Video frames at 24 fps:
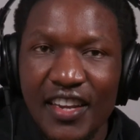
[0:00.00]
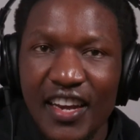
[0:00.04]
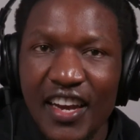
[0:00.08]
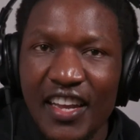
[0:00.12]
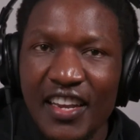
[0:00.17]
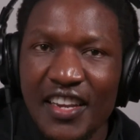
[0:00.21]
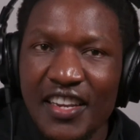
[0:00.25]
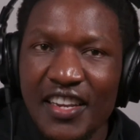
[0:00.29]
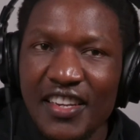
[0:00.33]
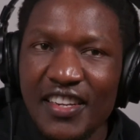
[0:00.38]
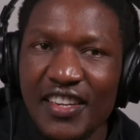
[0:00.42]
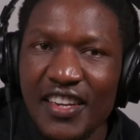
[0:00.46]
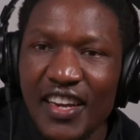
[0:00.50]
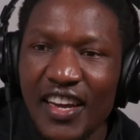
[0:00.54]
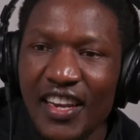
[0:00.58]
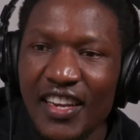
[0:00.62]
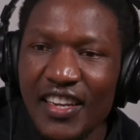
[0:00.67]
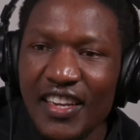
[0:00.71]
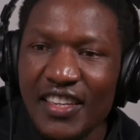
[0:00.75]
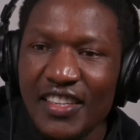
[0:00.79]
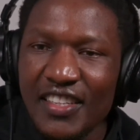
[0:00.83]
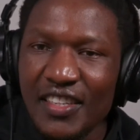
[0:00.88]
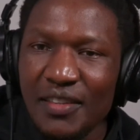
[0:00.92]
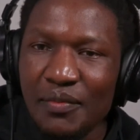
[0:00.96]
a
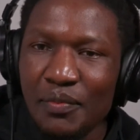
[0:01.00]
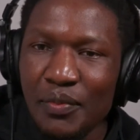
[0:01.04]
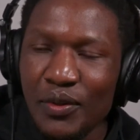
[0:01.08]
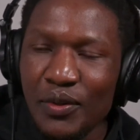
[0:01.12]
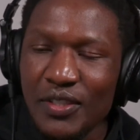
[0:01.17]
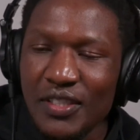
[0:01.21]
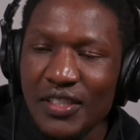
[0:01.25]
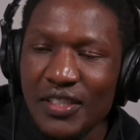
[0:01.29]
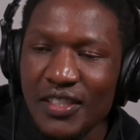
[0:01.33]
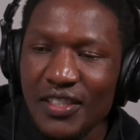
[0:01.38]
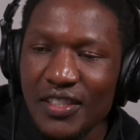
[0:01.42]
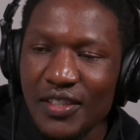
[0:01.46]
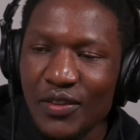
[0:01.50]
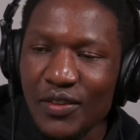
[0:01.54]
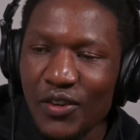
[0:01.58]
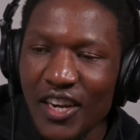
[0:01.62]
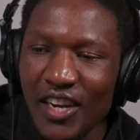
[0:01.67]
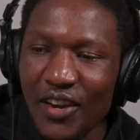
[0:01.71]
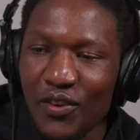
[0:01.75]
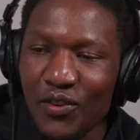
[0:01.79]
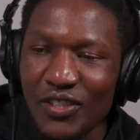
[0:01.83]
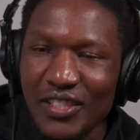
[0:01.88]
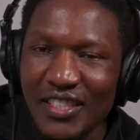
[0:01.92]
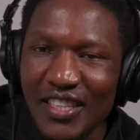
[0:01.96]
LinkedIn post when I
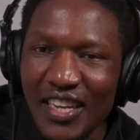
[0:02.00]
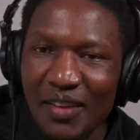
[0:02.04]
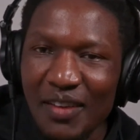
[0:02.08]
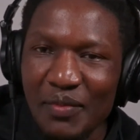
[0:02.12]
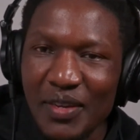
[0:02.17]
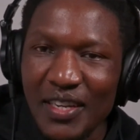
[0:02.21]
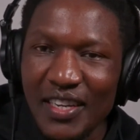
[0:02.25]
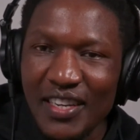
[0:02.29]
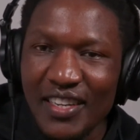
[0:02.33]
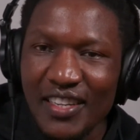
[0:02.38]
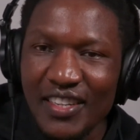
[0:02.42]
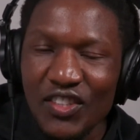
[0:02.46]
was coming